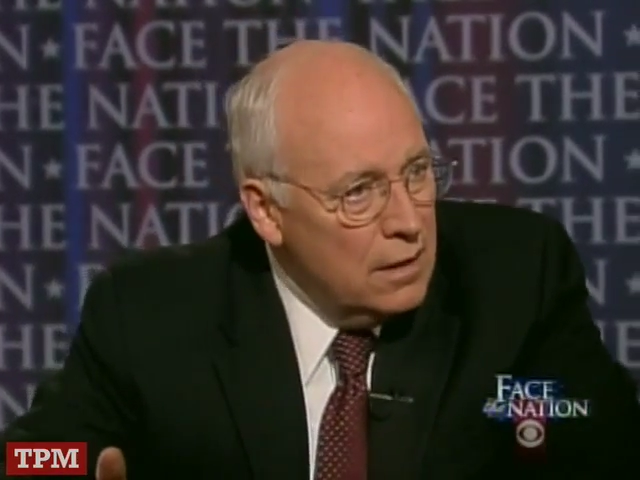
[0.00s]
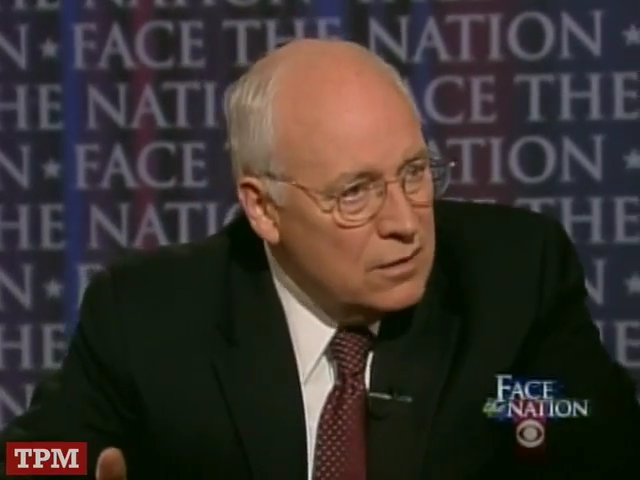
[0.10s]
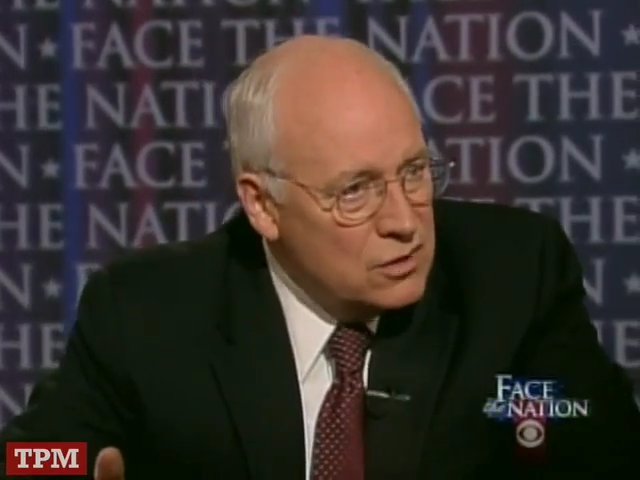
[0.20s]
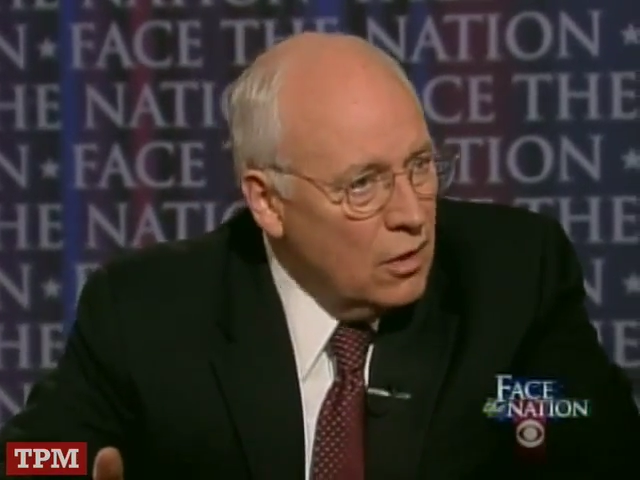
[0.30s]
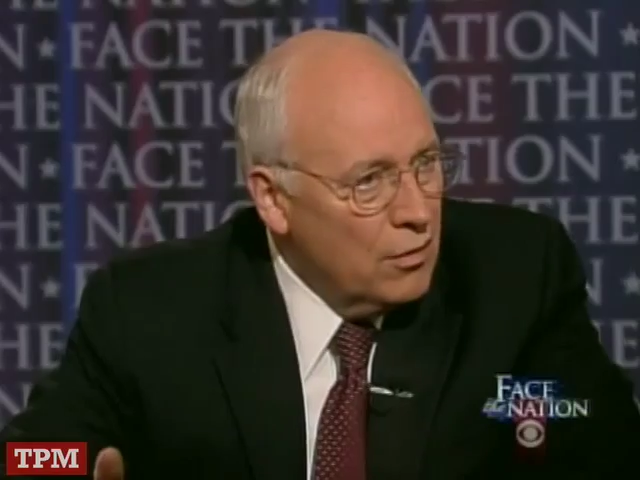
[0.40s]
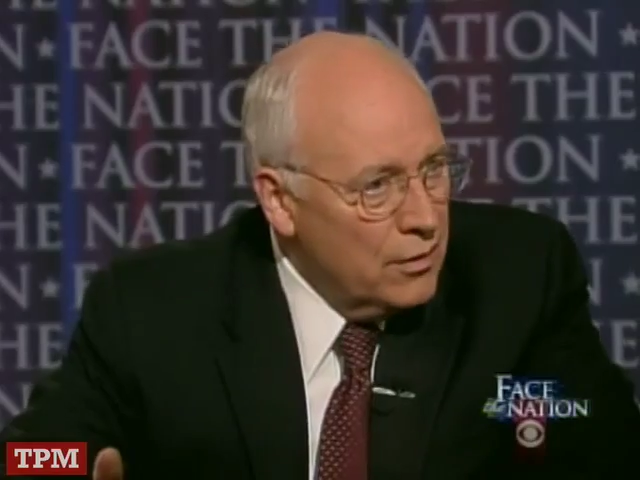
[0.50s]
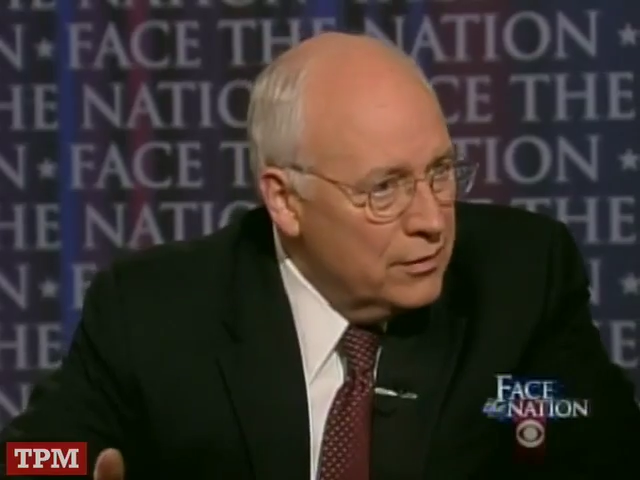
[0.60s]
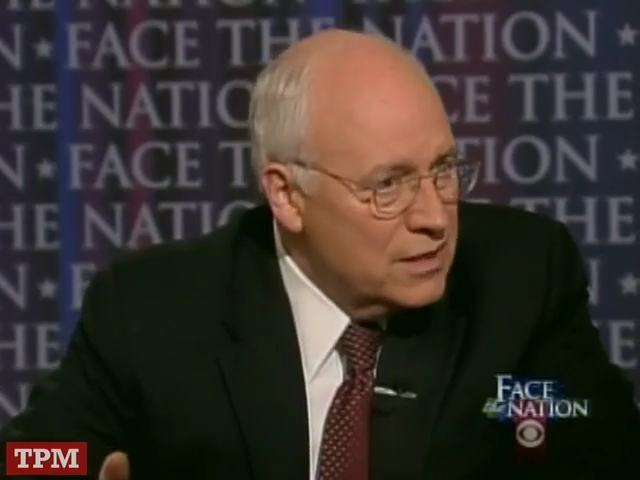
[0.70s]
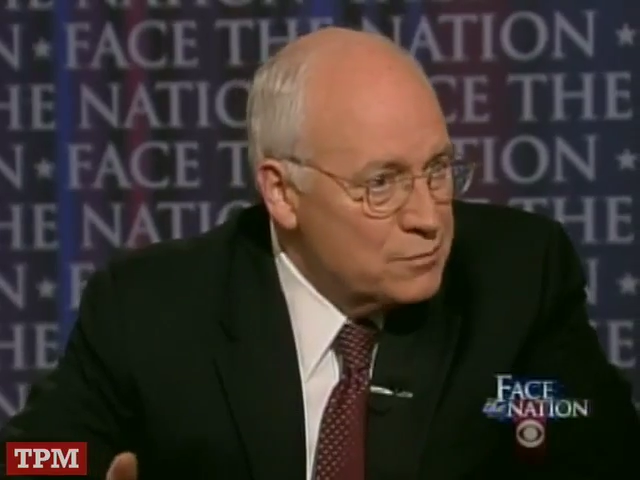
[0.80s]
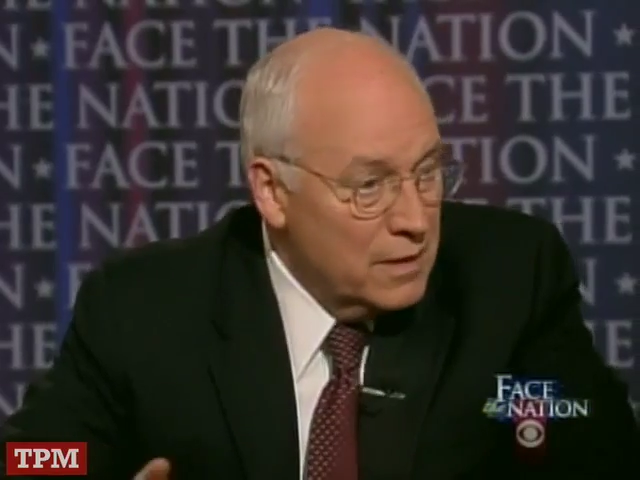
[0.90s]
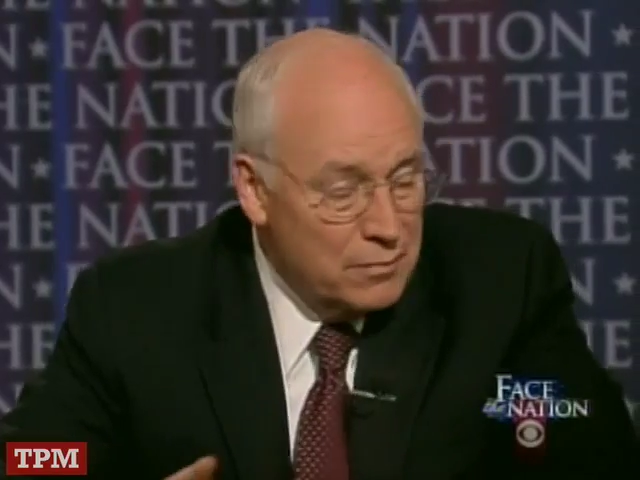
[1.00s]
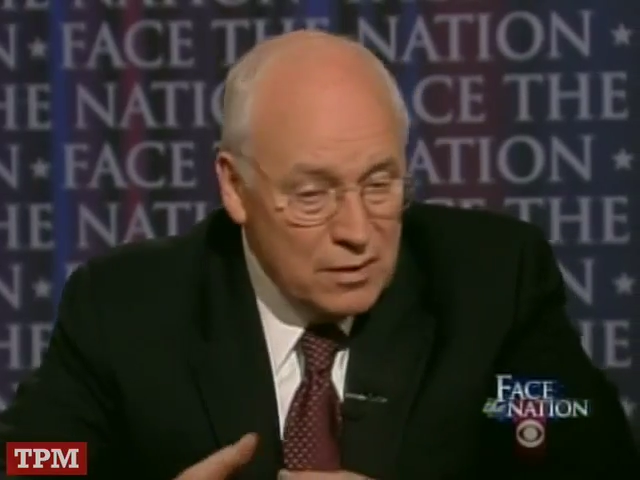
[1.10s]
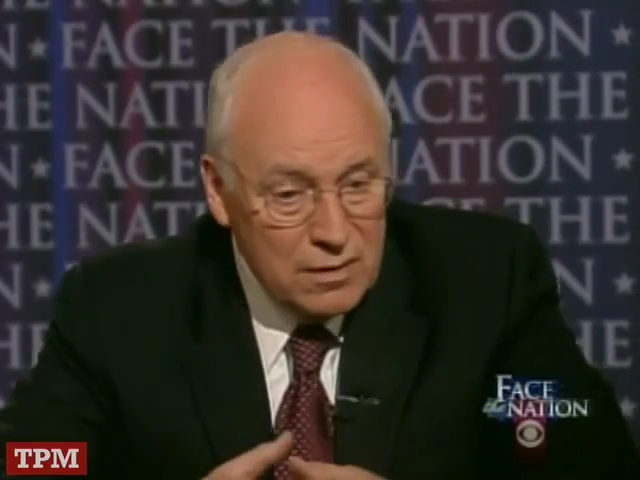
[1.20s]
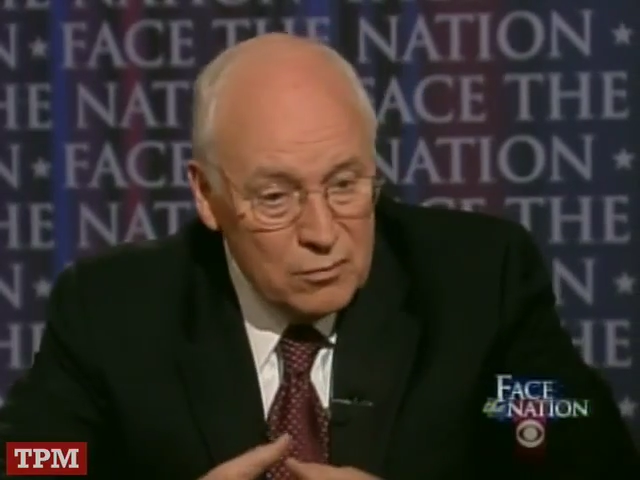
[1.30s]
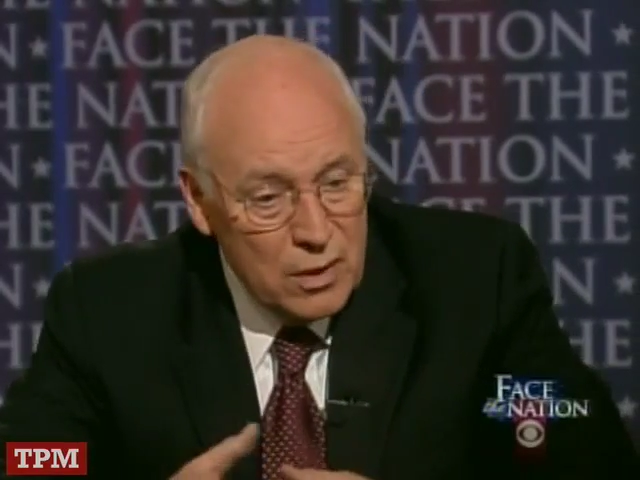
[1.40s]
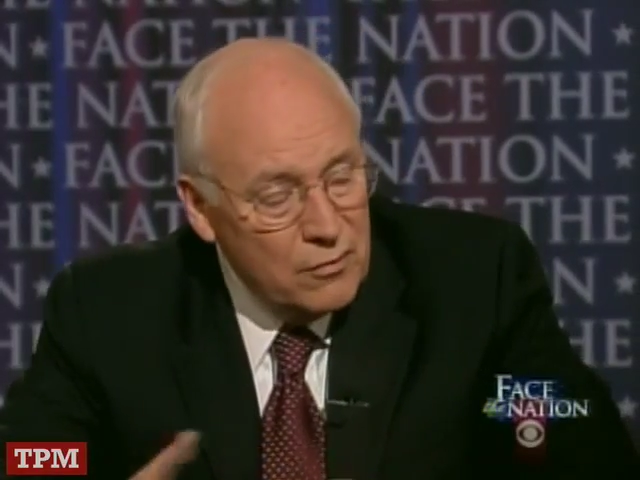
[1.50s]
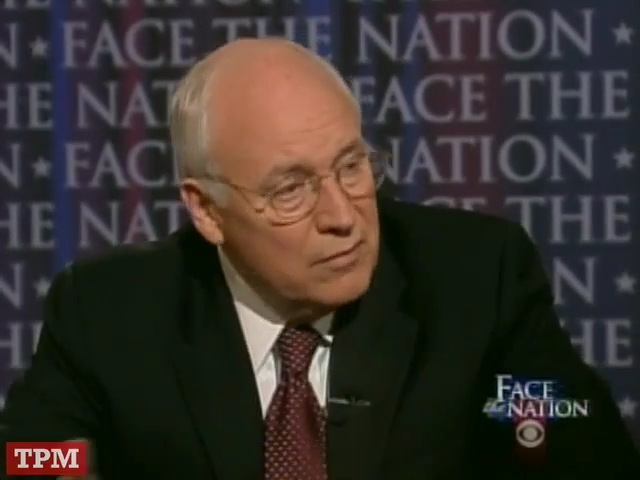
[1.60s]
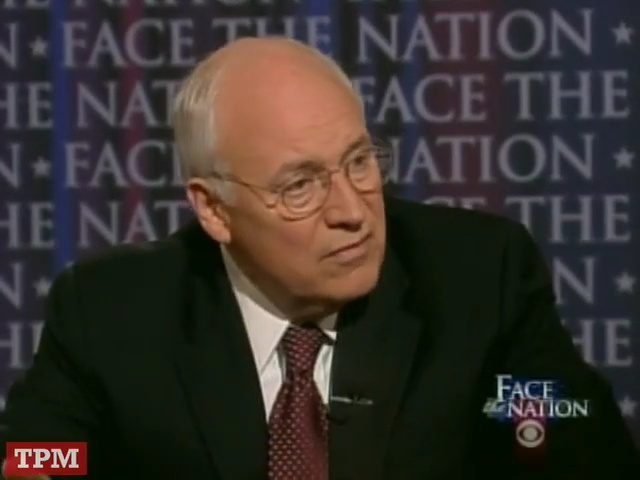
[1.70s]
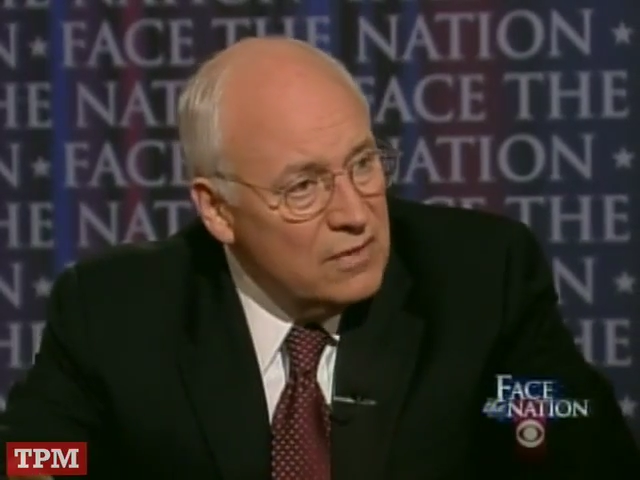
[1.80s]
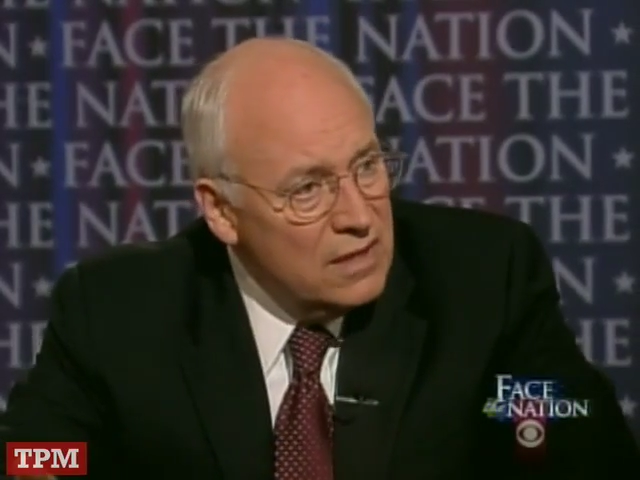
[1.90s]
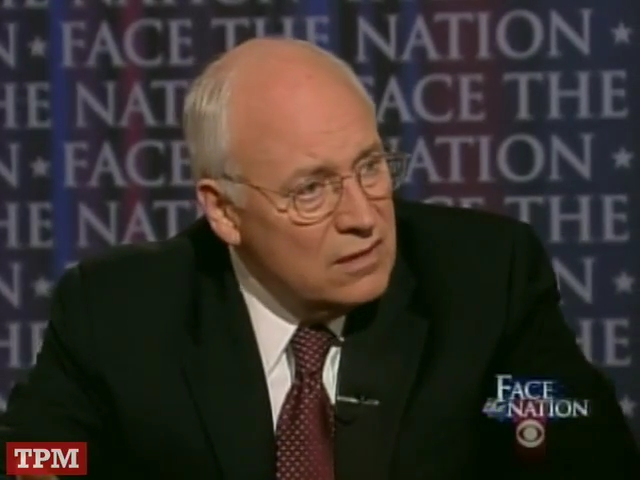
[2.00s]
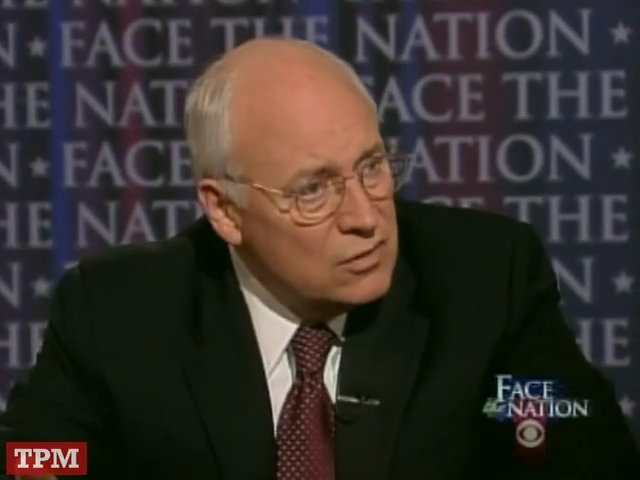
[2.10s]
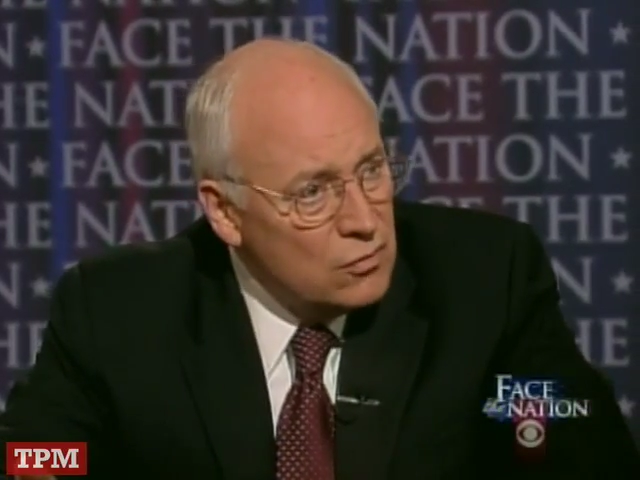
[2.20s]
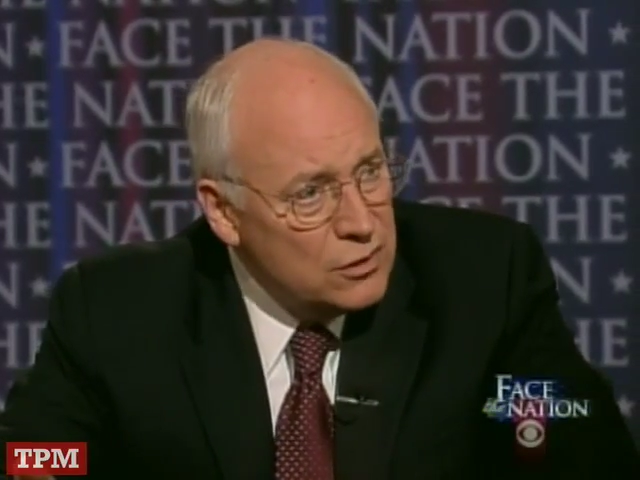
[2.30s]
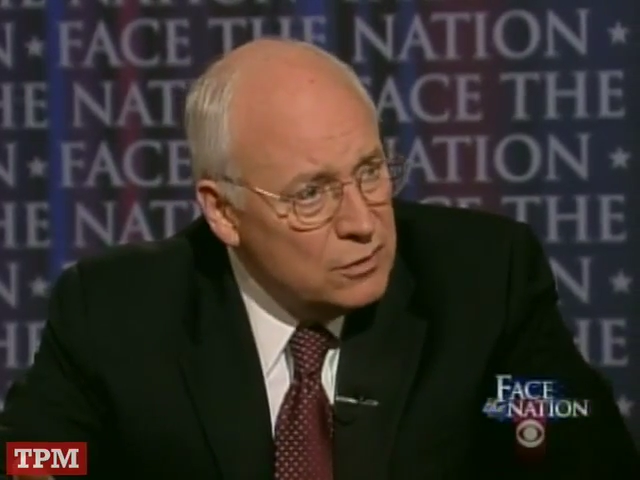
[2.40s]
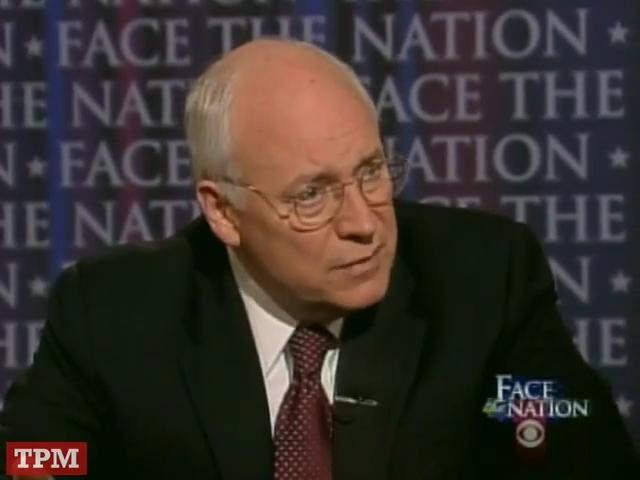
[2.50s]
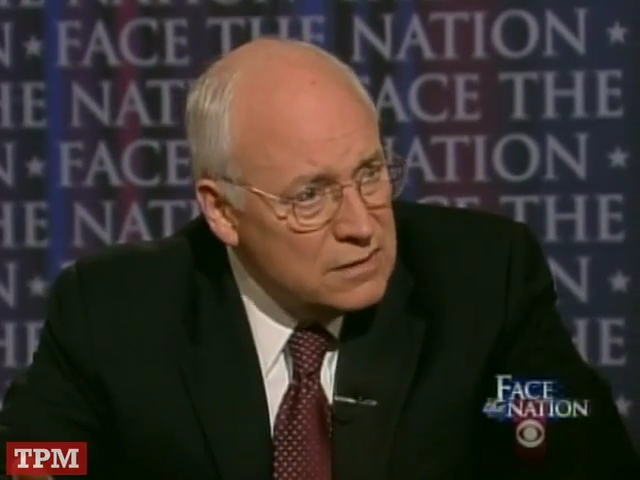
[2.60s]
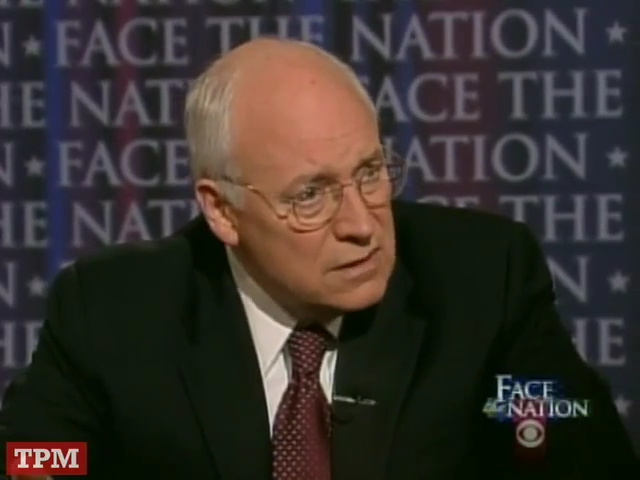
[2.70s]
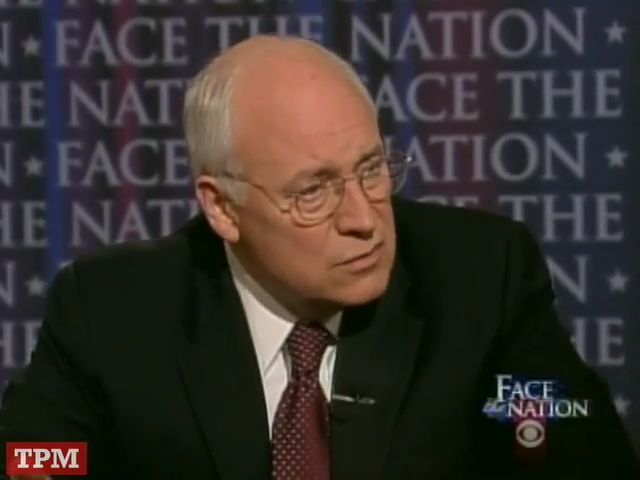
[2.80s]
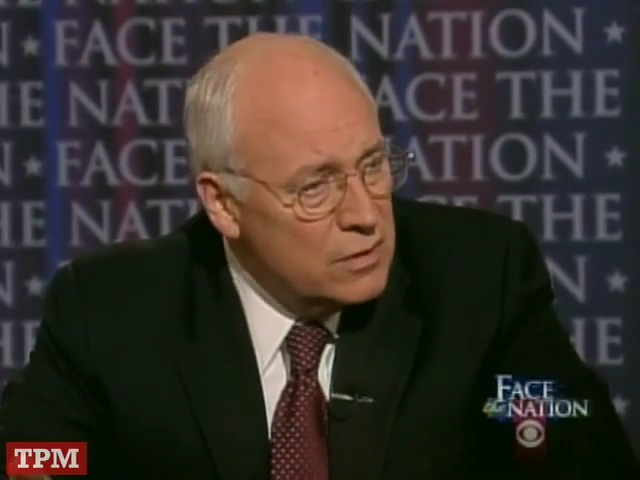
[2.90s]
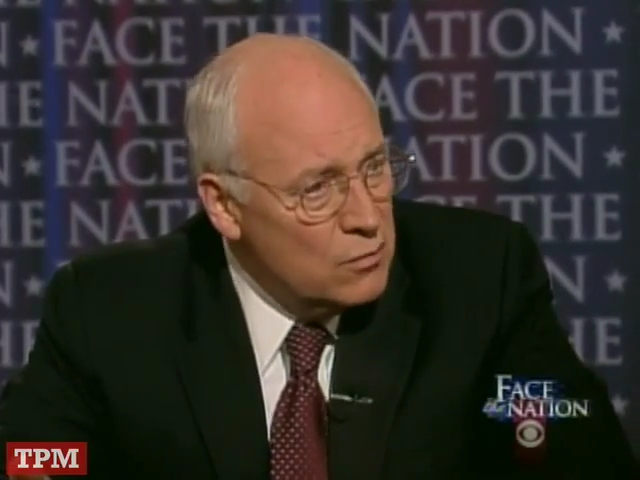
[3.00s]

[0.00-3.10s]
assault on these people or that we were in, in, the torture business.